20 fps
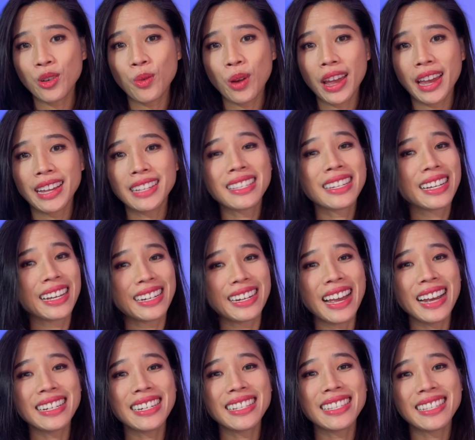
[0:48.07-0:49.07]
way to
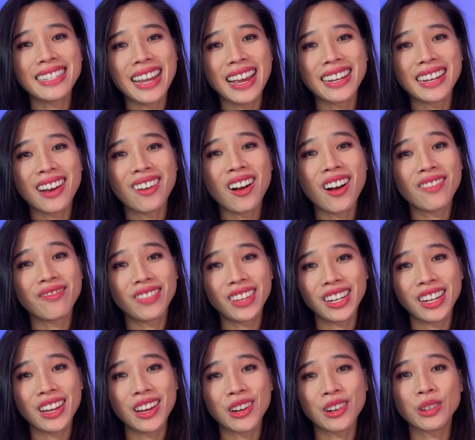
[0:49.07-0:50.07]
connect and stand out on
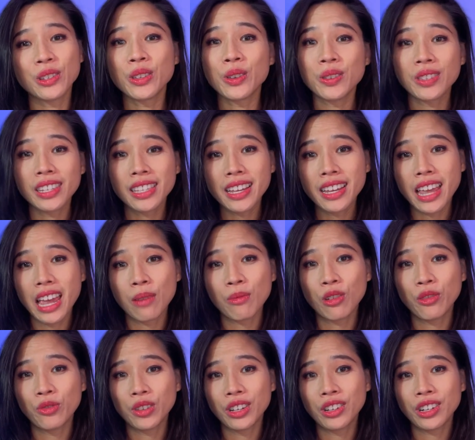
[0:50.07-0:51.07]
video using the
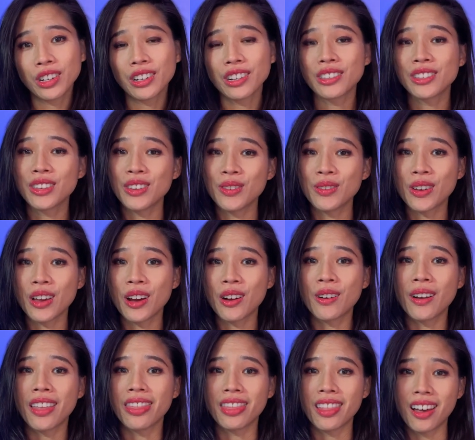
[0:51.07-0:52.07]
Camo features you
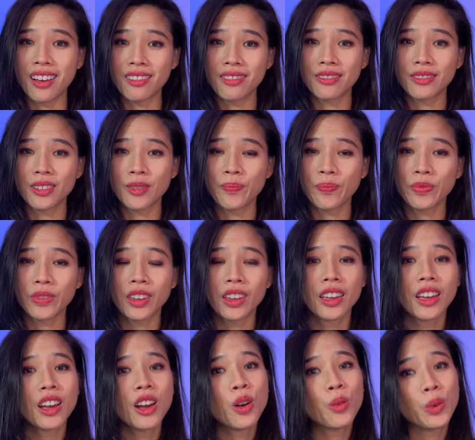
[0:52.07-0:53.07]
know and love.
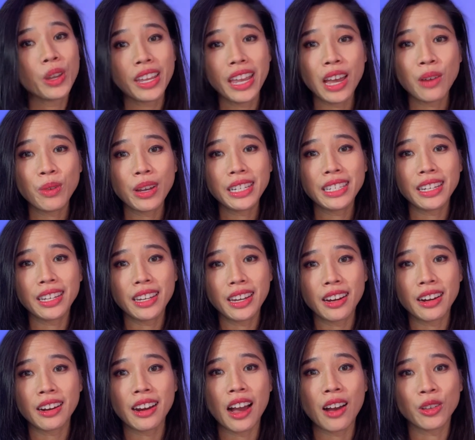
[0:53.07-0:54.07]
We can't wait to
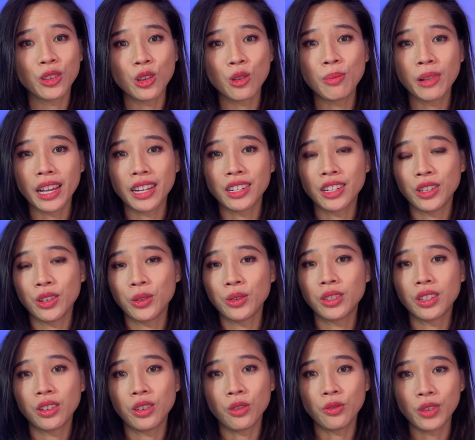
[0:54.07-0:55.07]
hear how you plan to
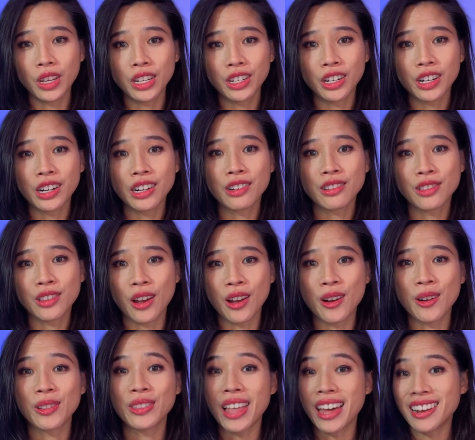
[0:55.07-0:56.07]
use the new feature,
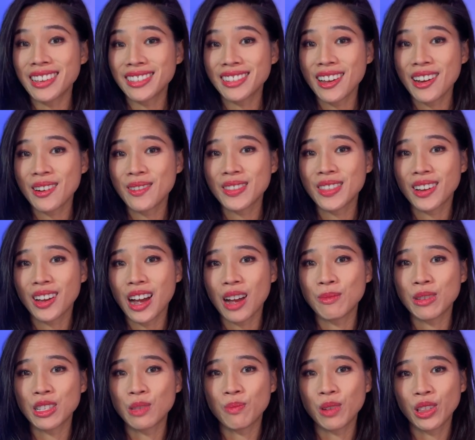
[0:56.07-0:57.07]
so let us know in the
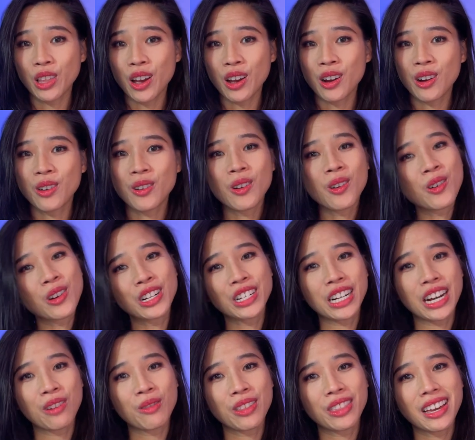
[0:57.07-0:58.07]
comments below or
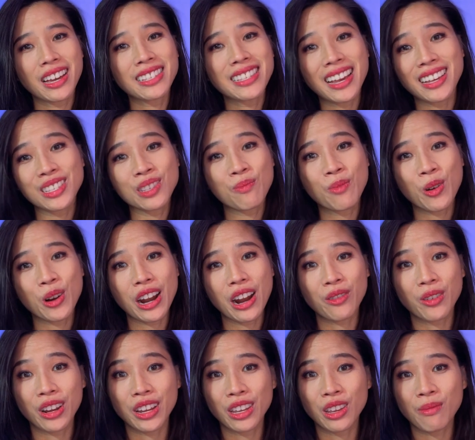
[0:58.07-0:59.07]
share with us at
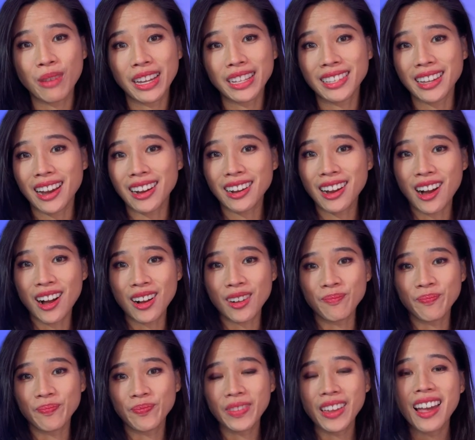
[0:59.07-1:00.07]

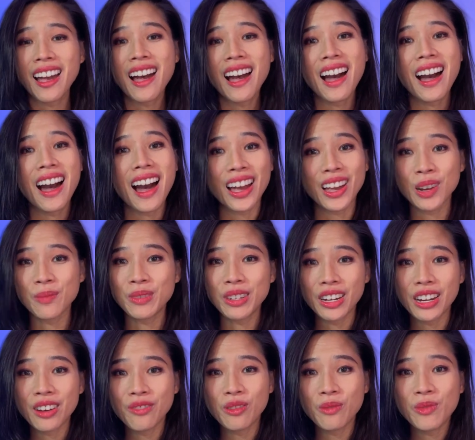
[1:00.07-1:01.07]
support@reincubate.com. I hope to
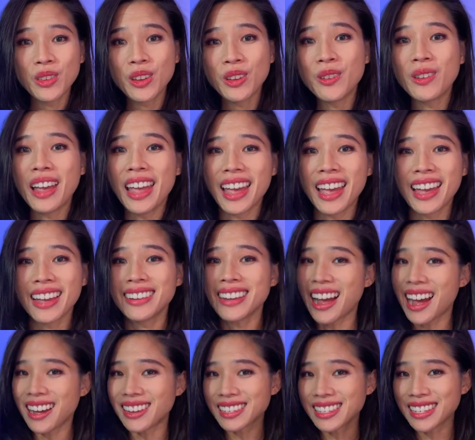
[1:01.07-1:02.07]
hear from you, and
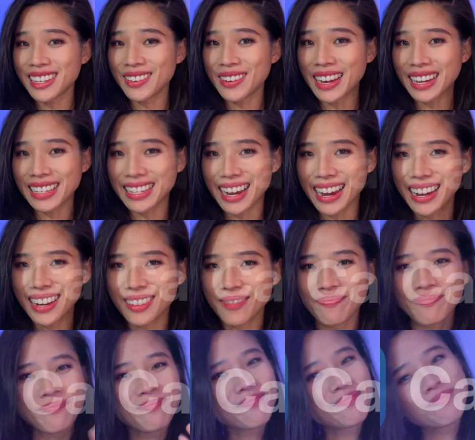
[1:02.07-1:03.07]
I'll see you next time.